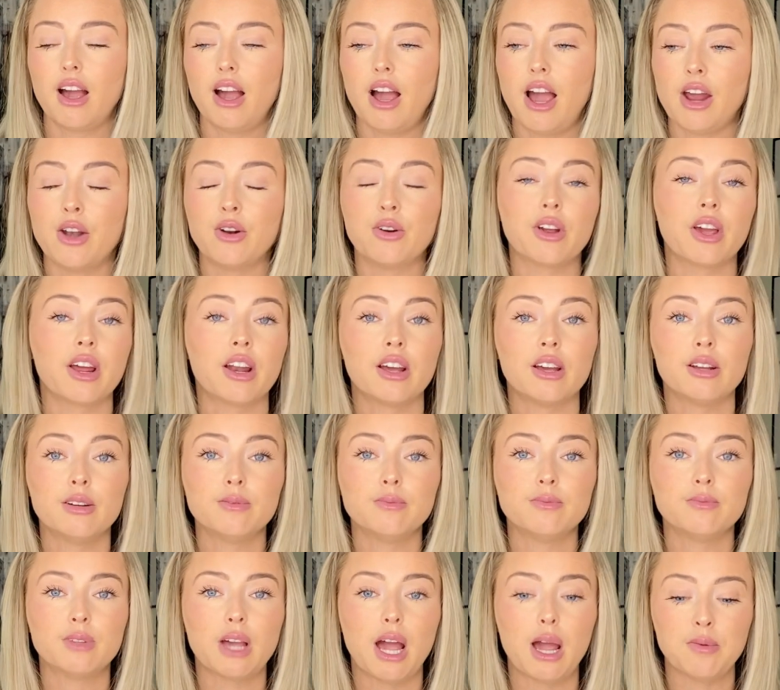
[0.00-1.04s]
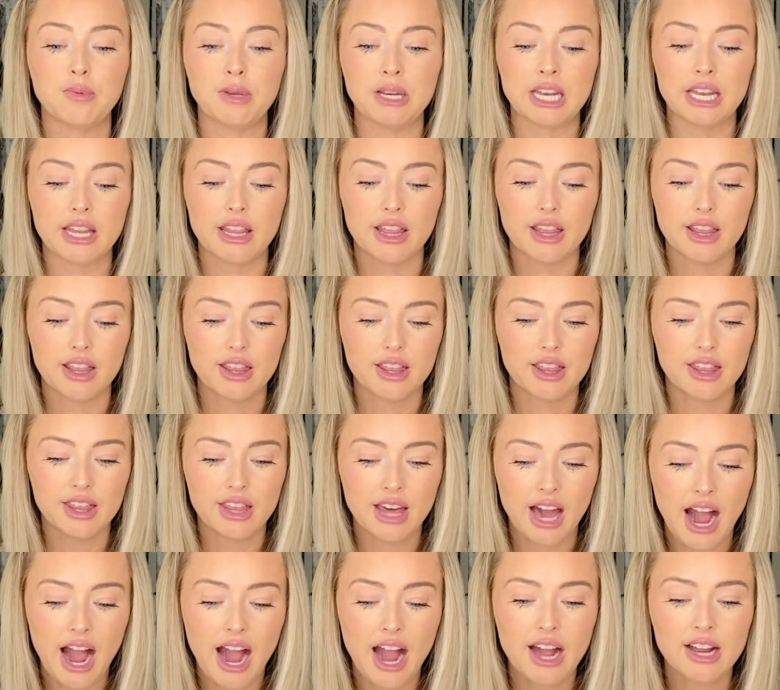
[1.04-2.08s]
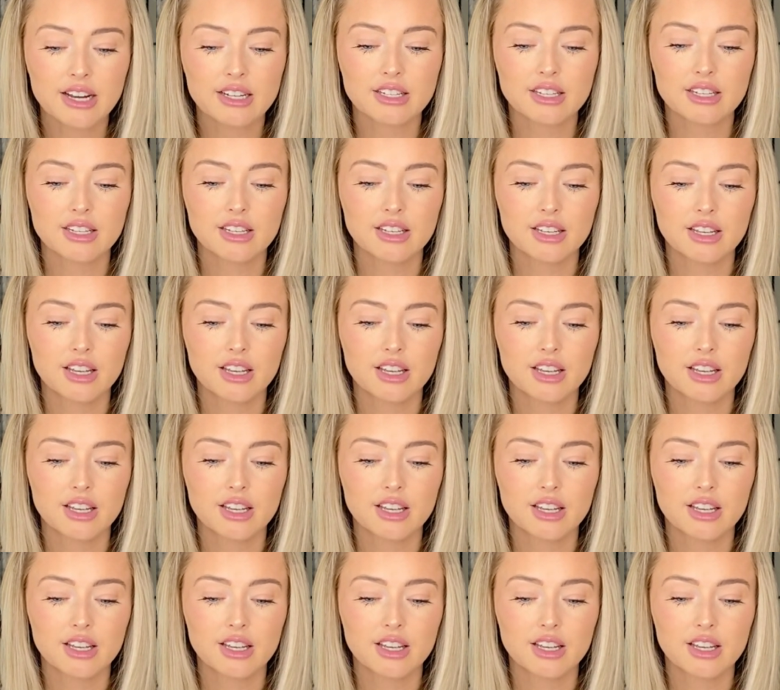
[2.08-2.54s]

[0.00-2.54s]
I don't get it. I mean, that